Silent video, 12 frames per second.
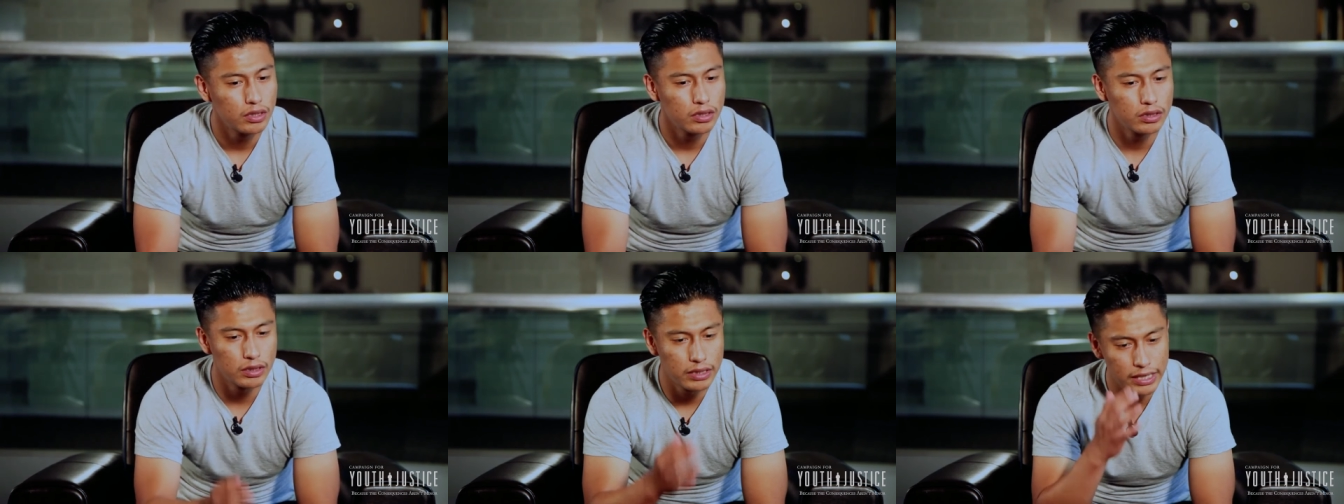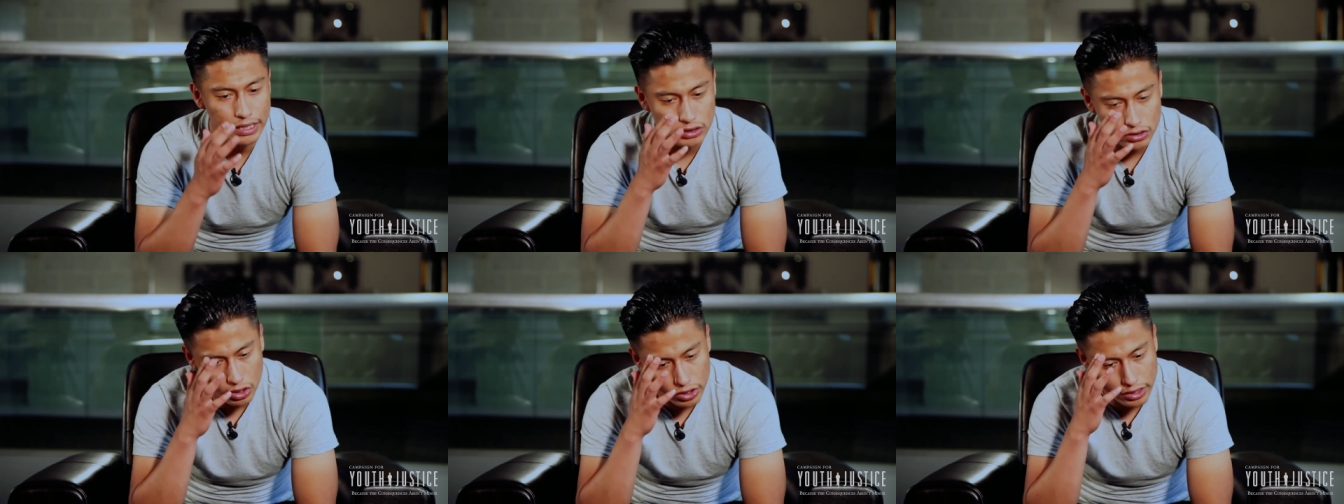they
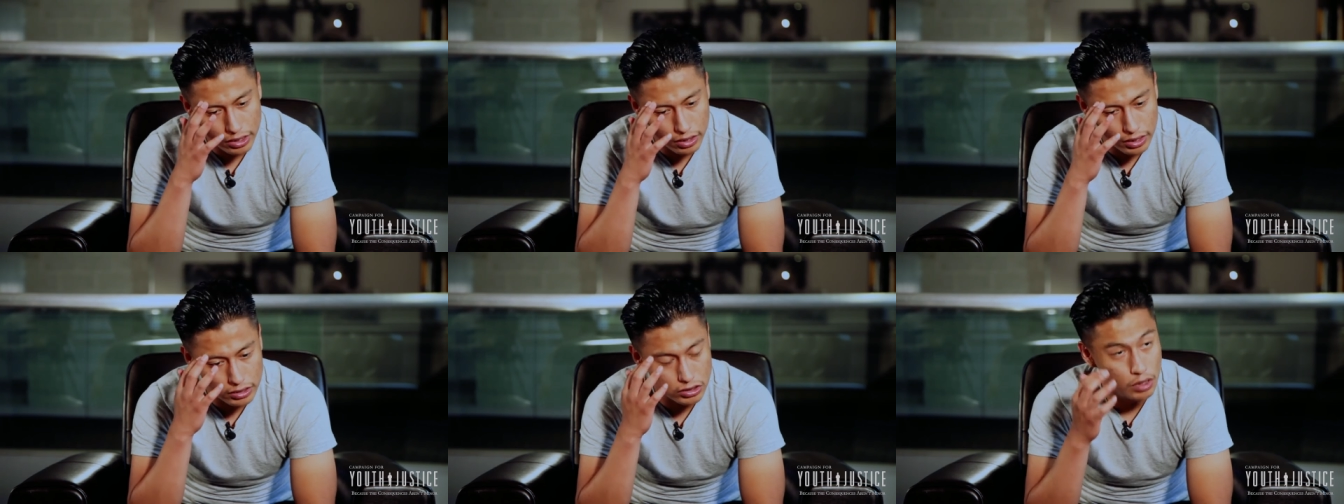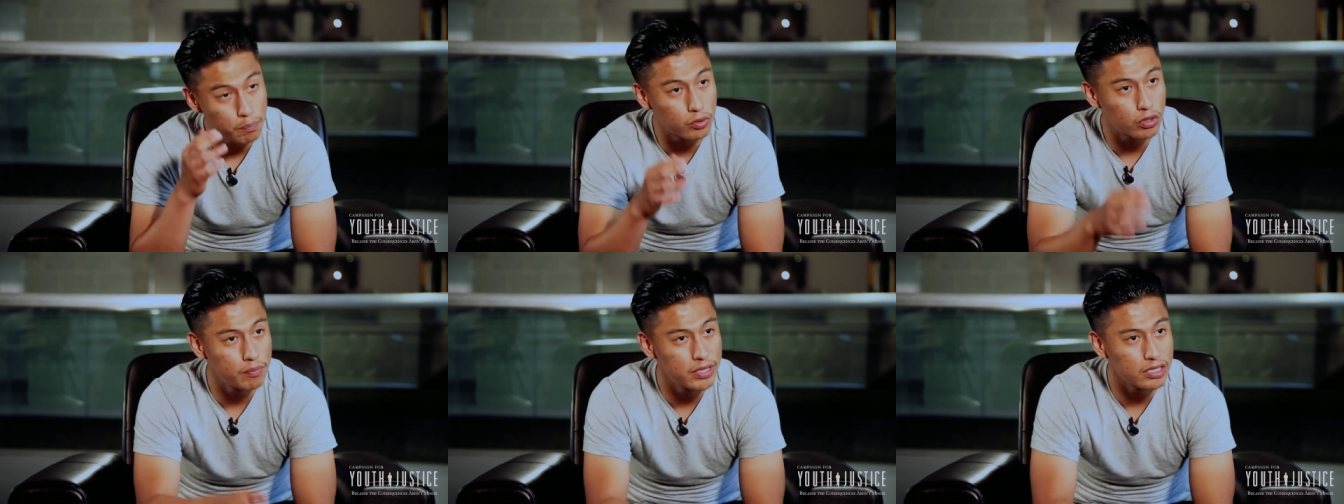started a, a
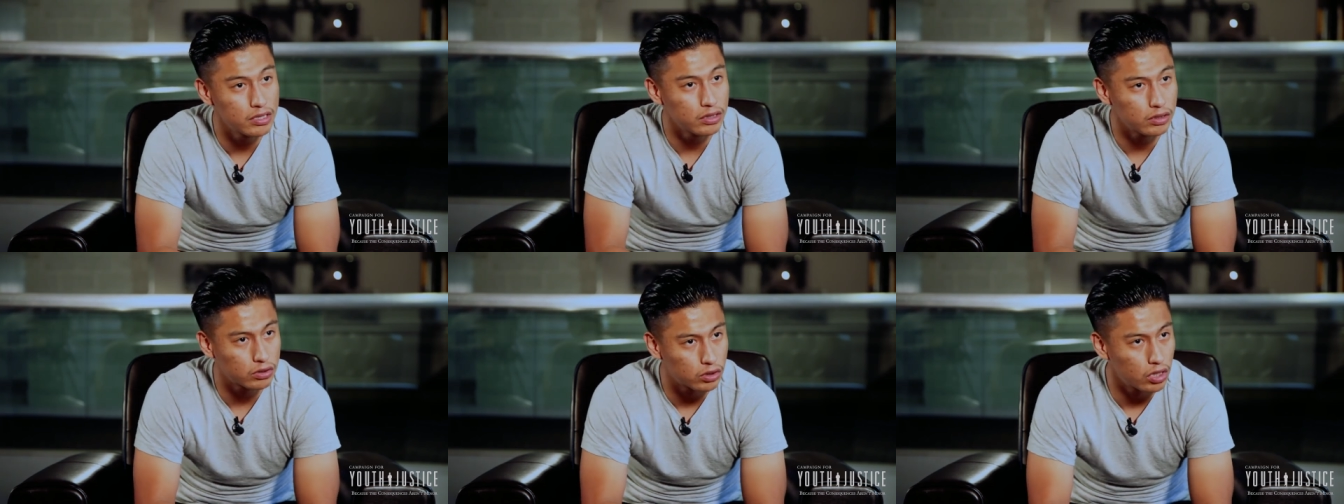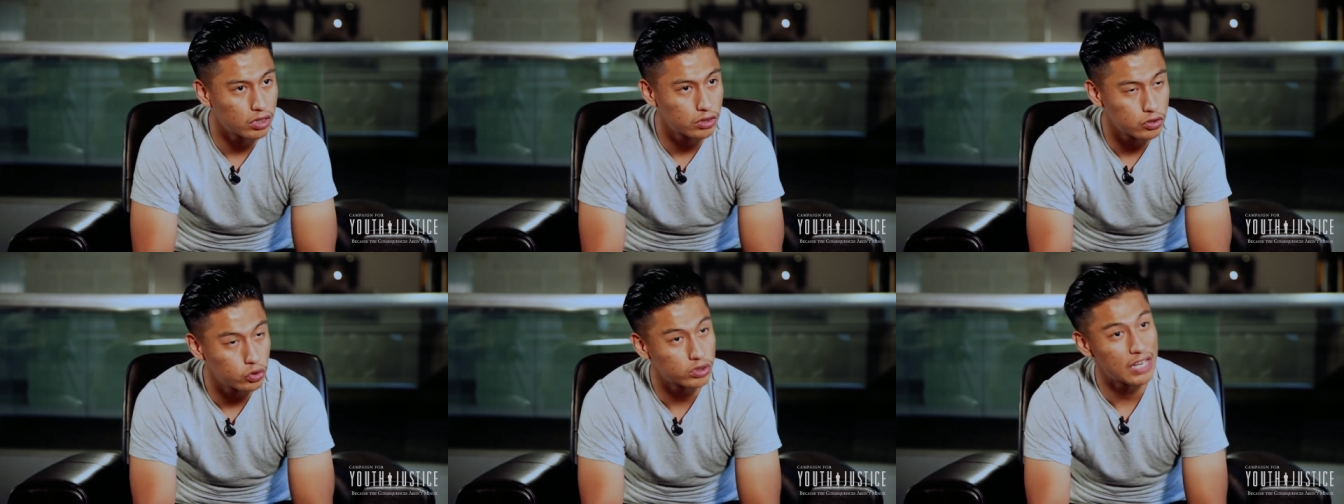subcommittee called the
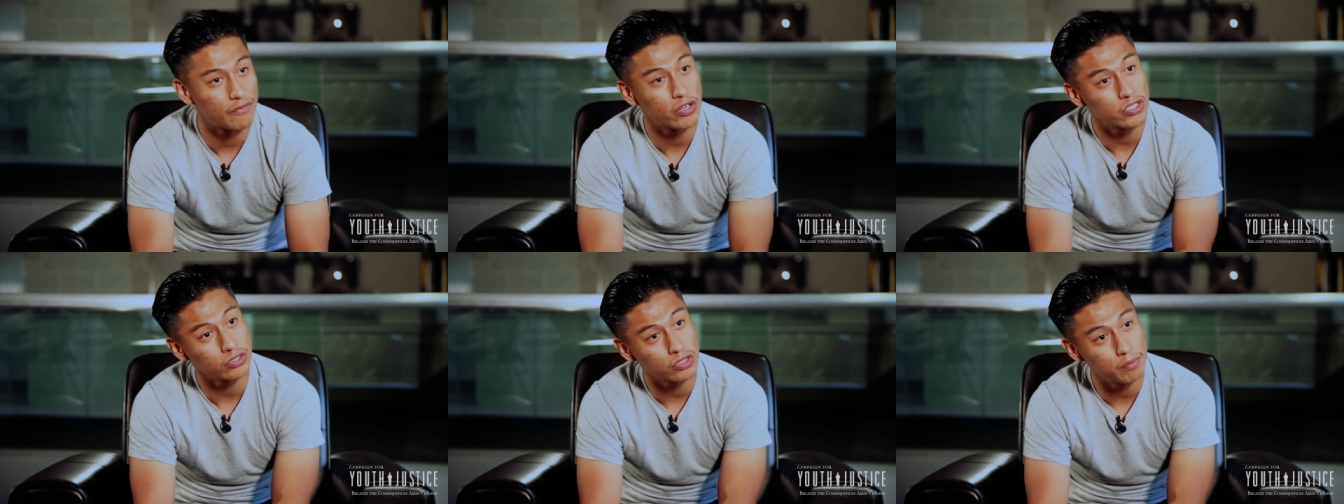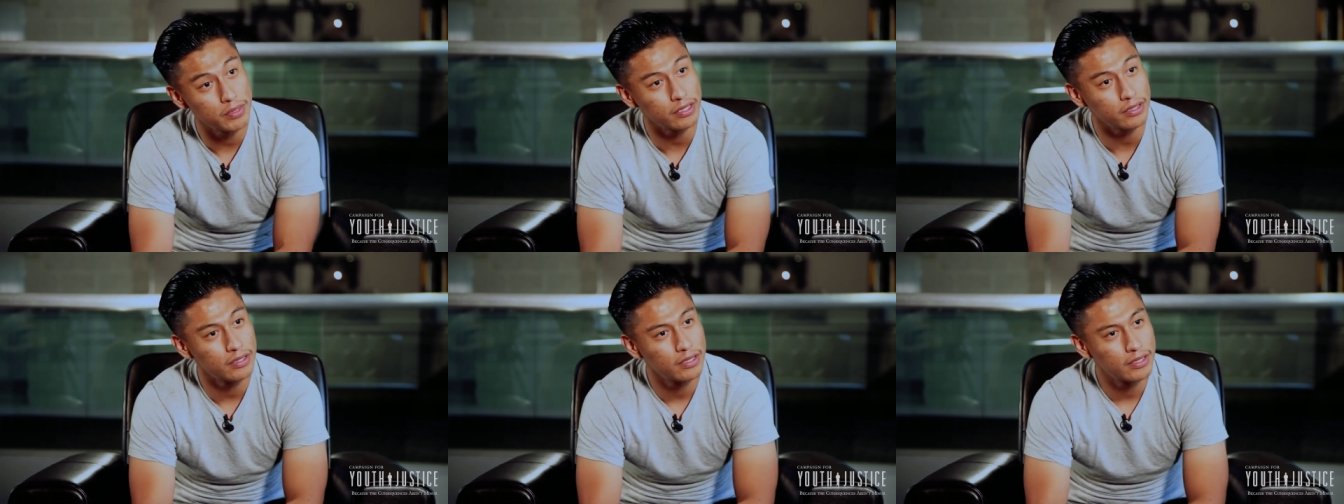Youth Diversion Committee,